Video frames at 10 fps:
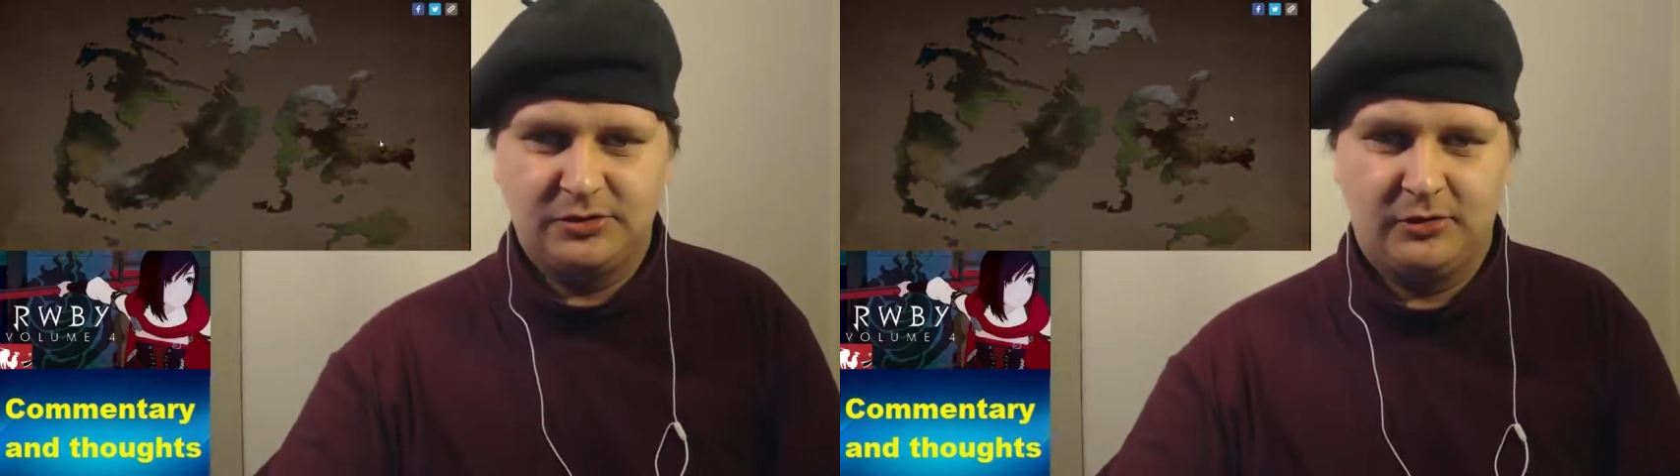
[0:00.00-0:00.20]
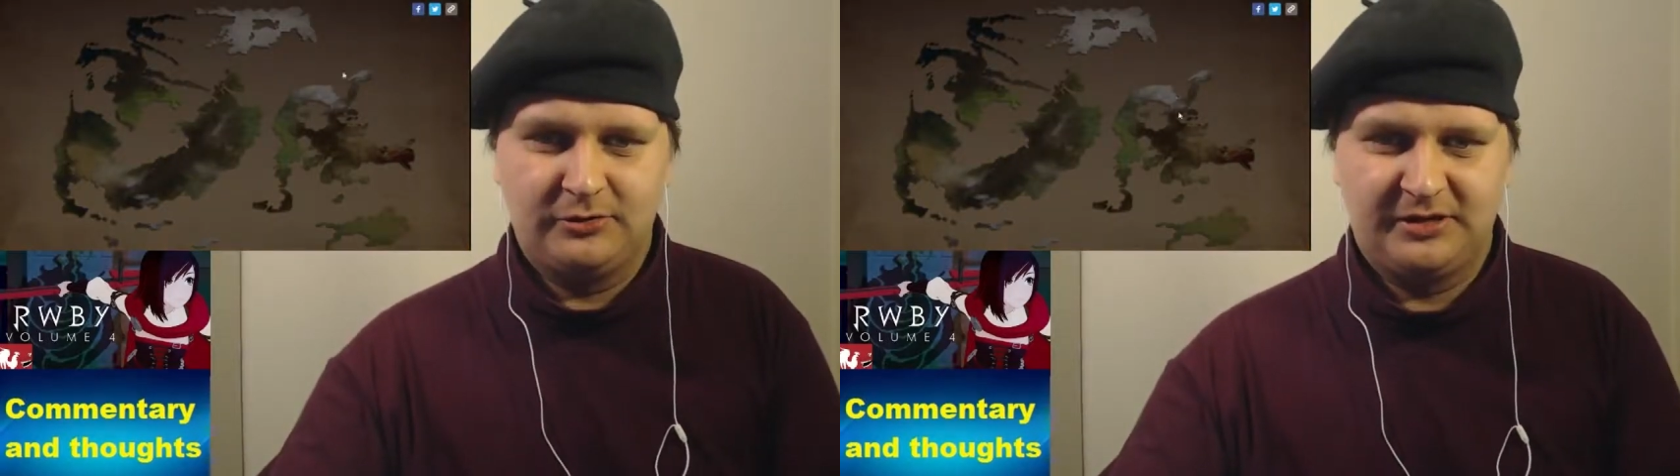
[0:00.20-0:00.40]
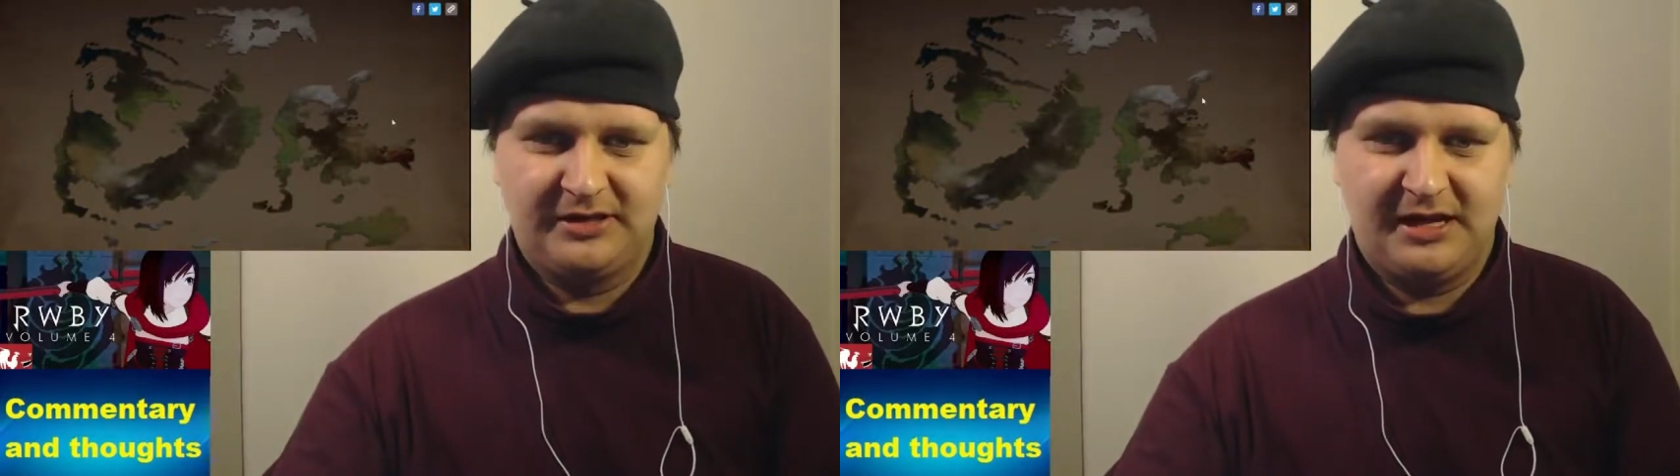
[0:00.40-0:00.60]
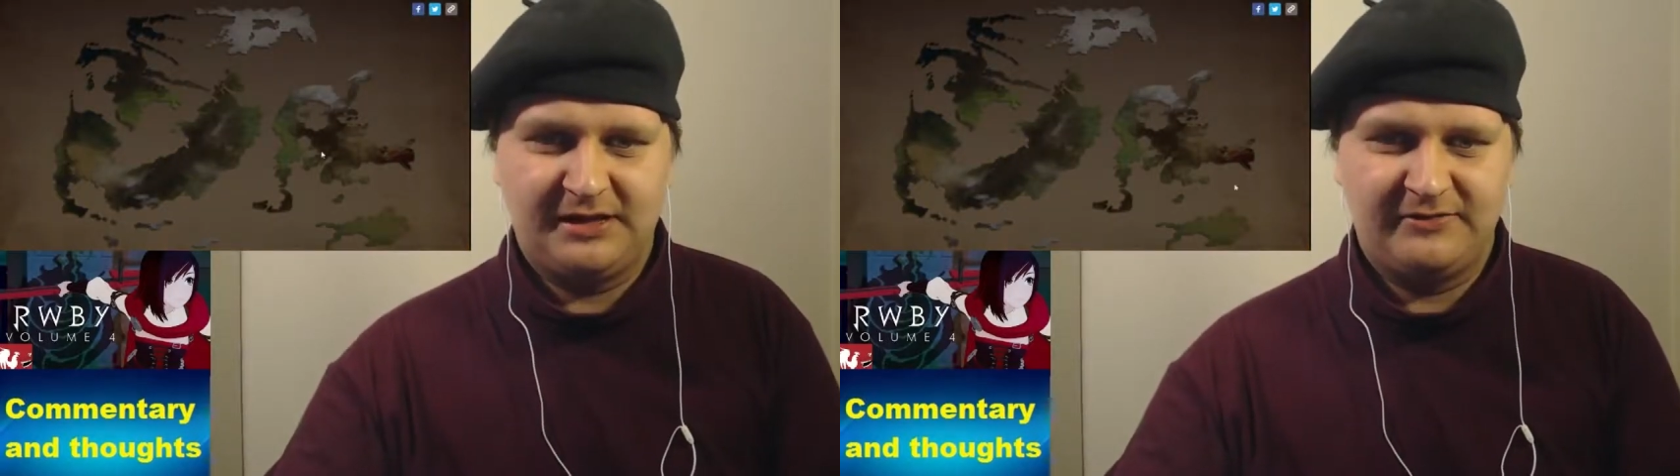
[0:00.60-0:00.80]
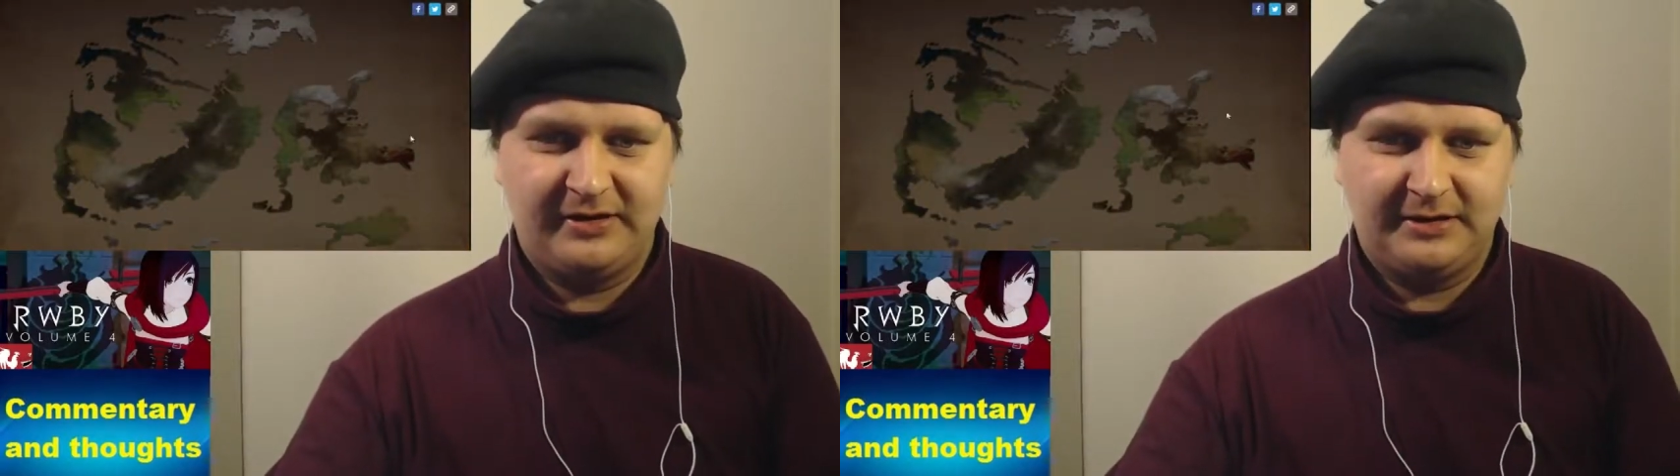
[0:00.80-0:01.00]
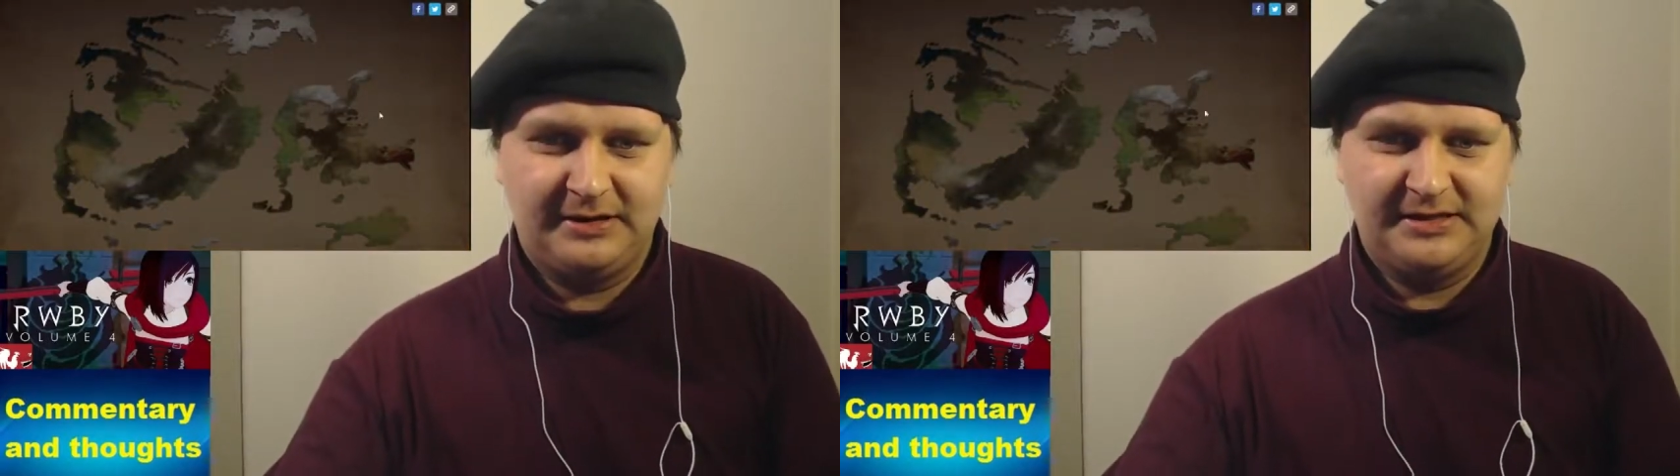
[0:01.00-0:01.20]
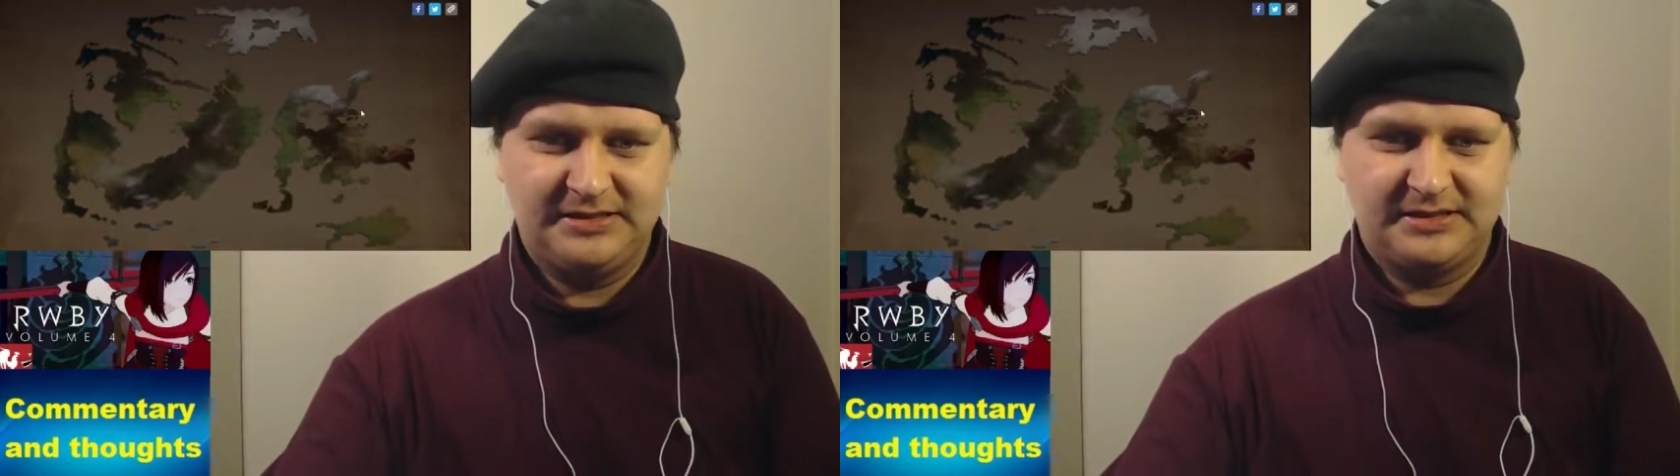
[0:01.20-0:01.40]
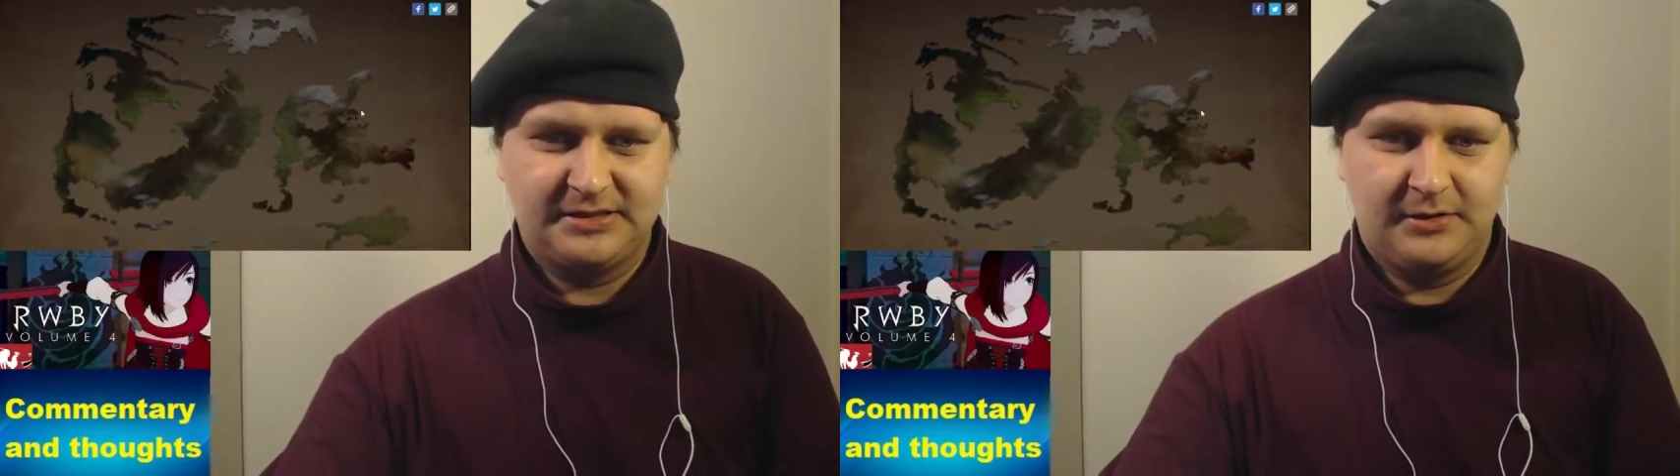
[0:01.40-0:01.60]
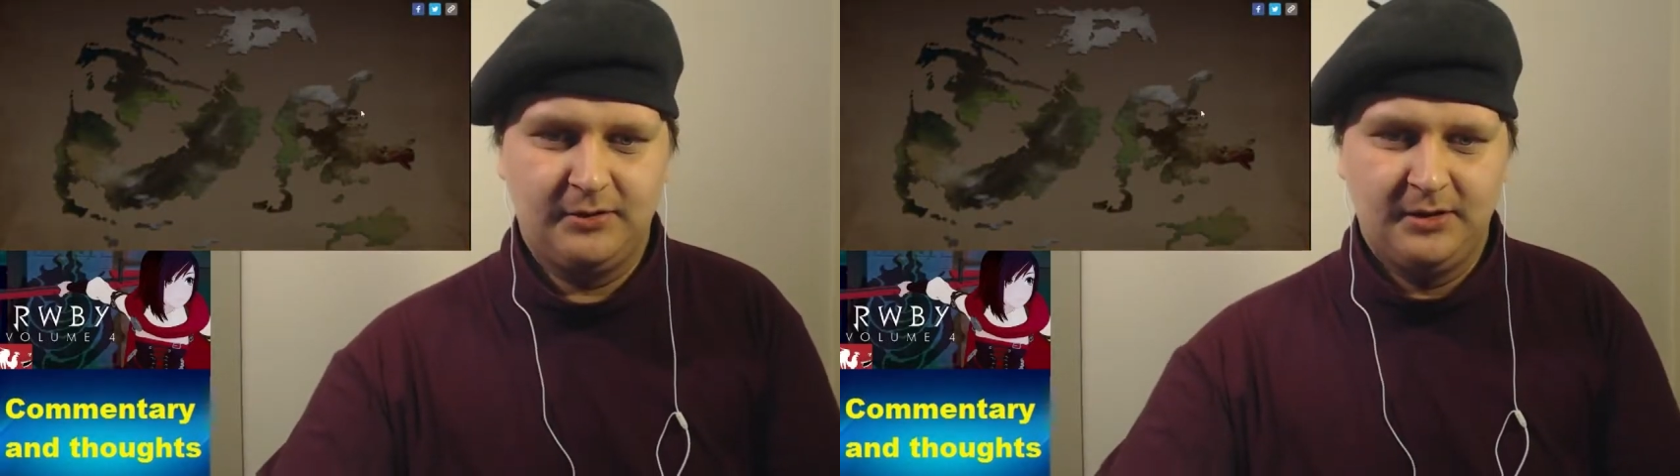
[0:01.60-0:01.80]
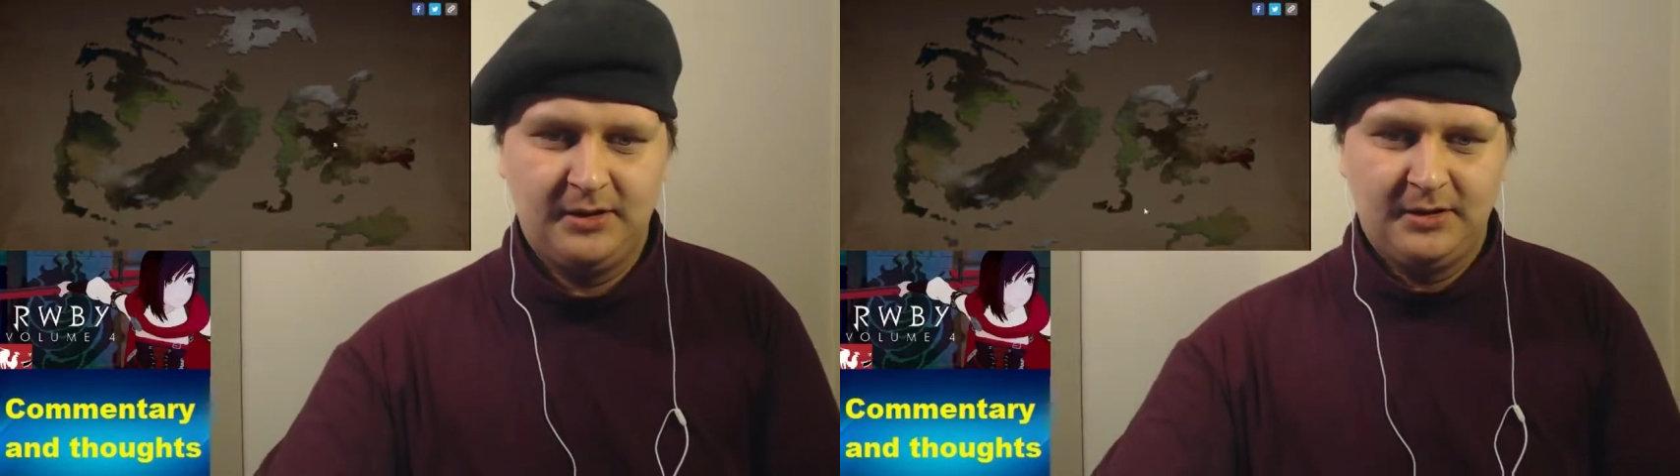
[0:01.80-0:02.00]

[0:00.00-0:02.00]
continent at the very least, so